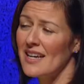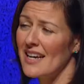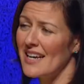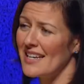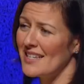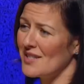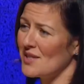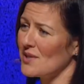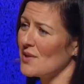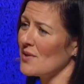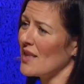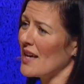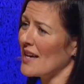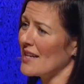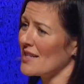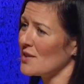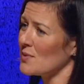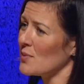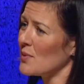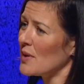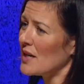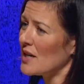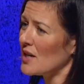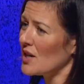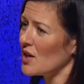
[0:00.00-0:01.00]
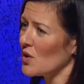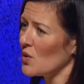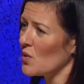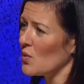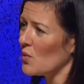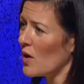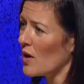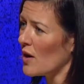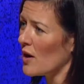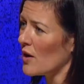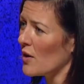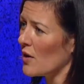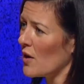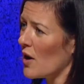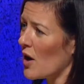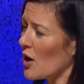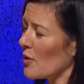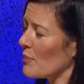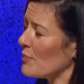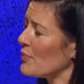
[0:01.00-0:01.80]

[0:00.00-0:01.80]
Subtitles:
And so that's where our